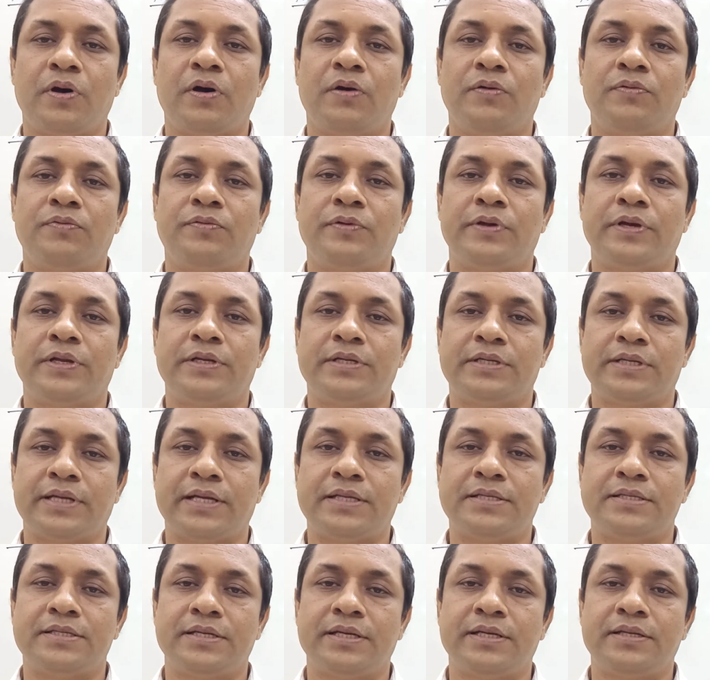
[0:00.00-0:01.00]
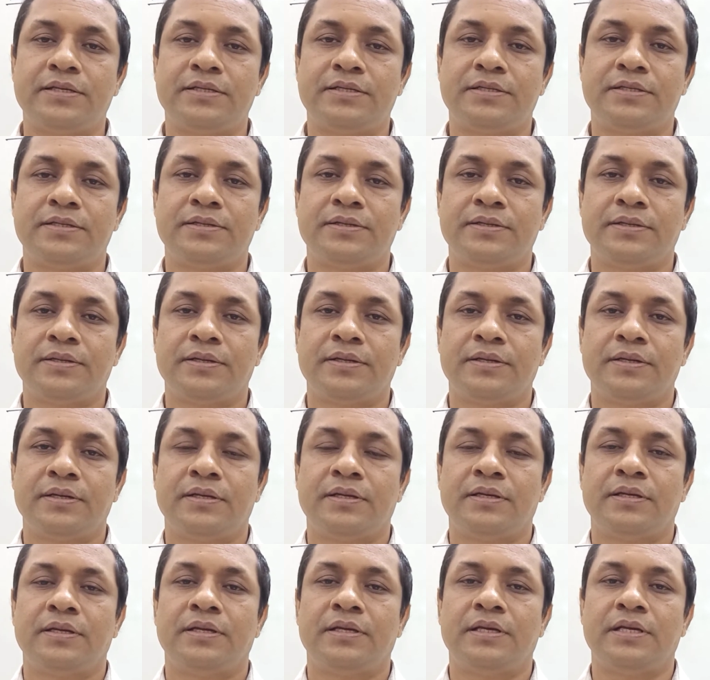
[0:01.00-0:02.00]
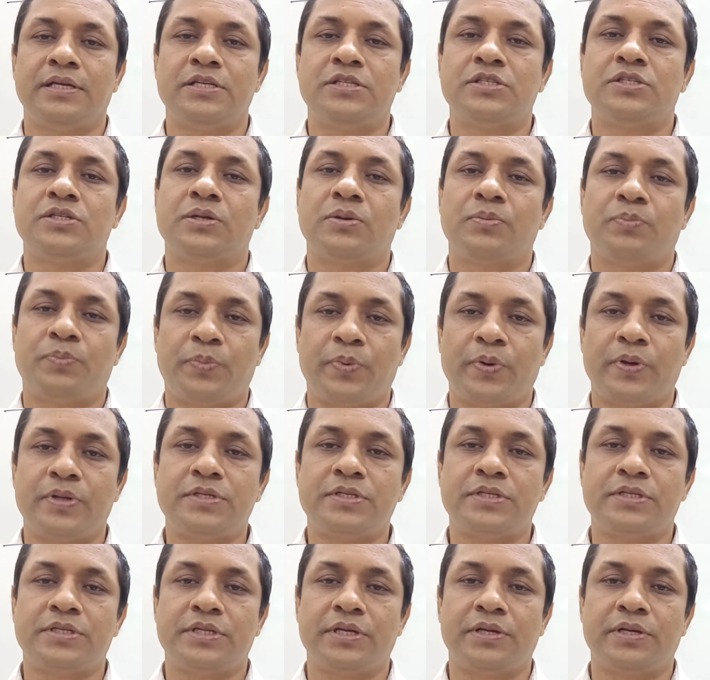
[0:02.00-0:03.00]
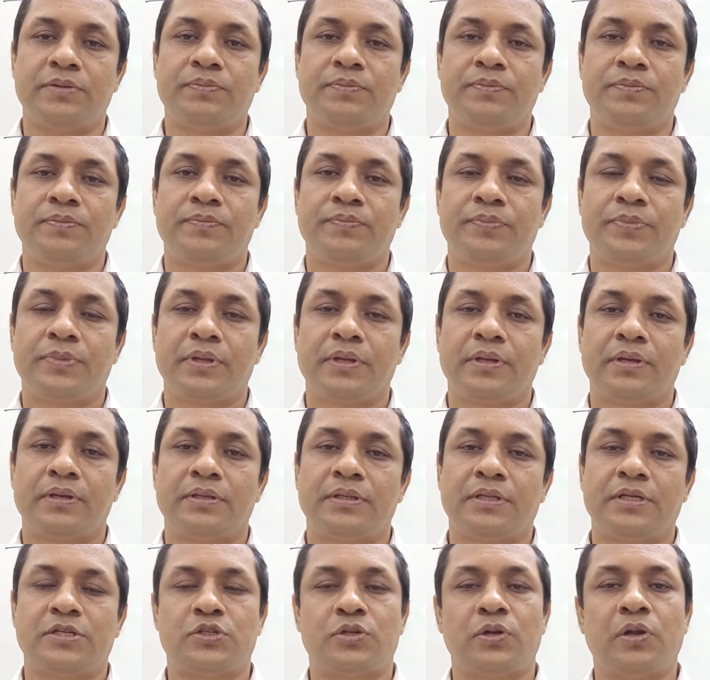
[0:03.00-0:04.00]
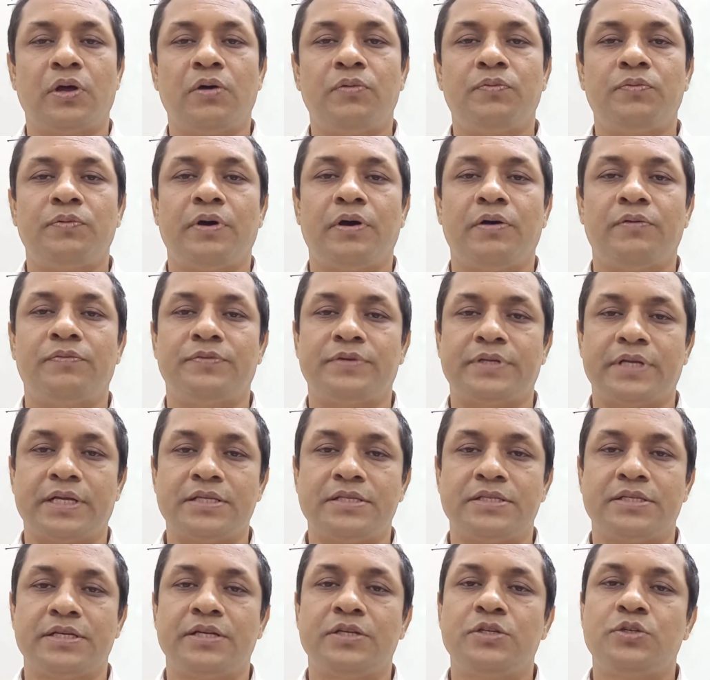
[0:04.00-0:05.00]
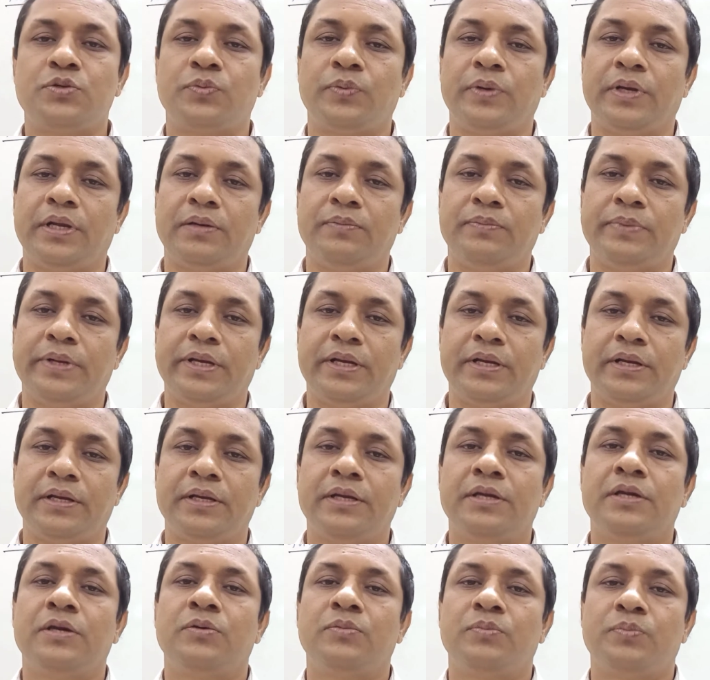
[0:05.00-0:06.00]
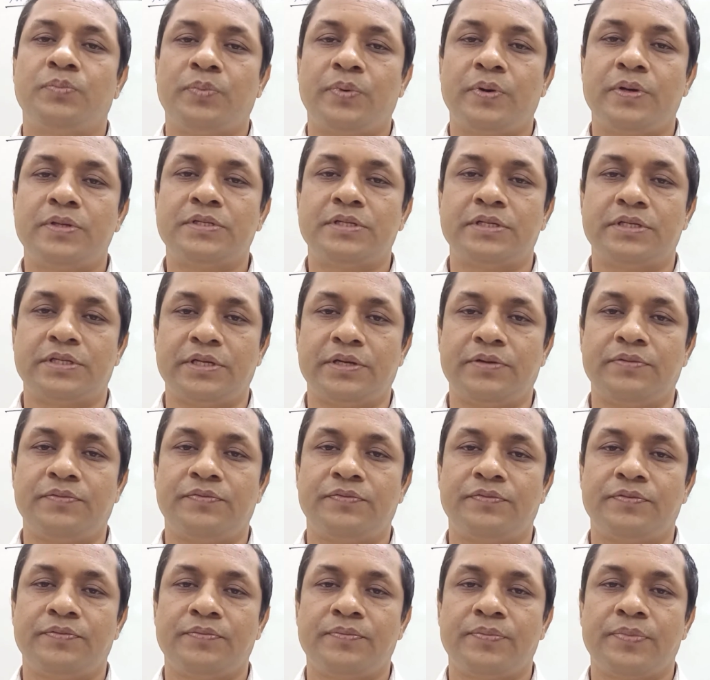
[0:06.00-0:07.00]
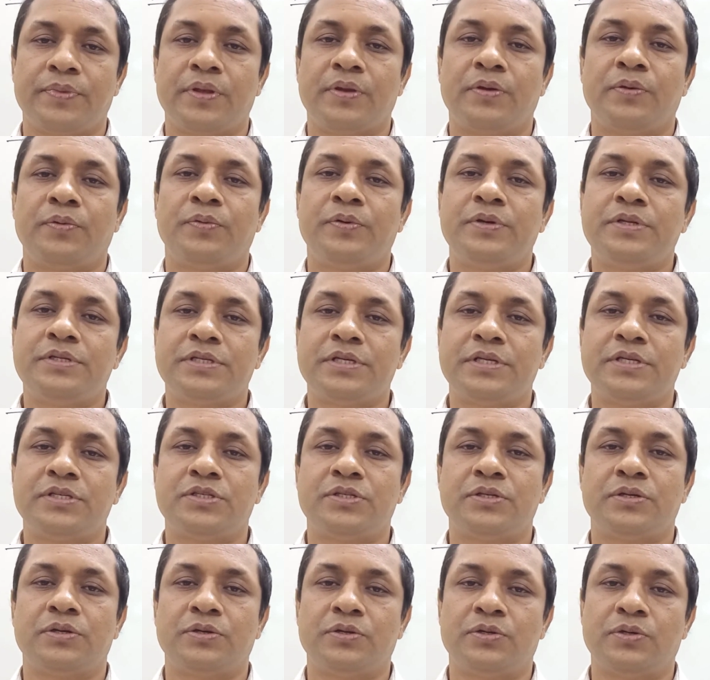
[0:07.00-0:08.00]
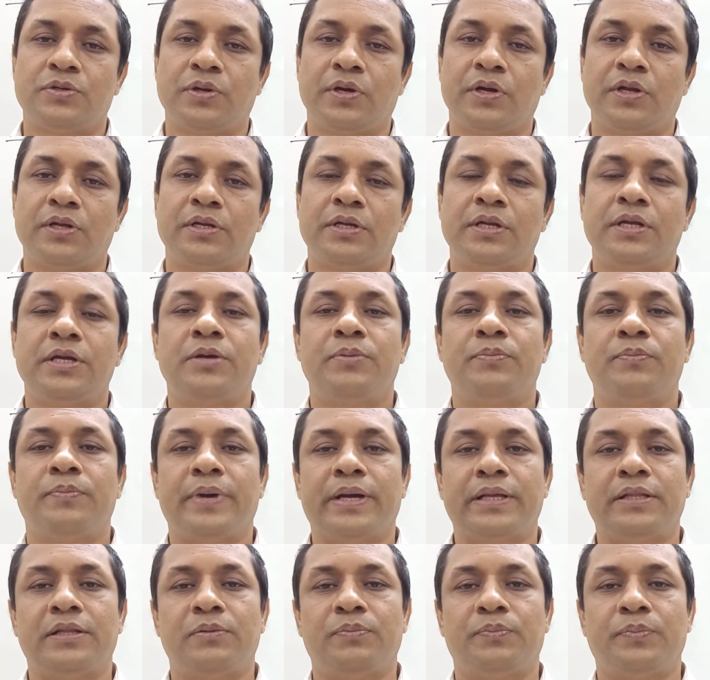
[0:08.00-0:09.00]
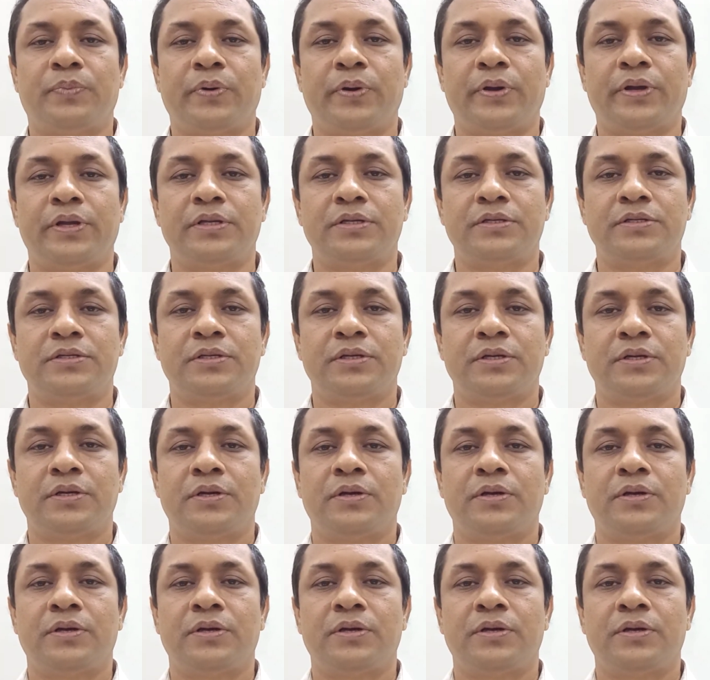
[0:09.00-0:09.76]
of a tangent is positive. The slope of tangent will be positive, which is drawn by the point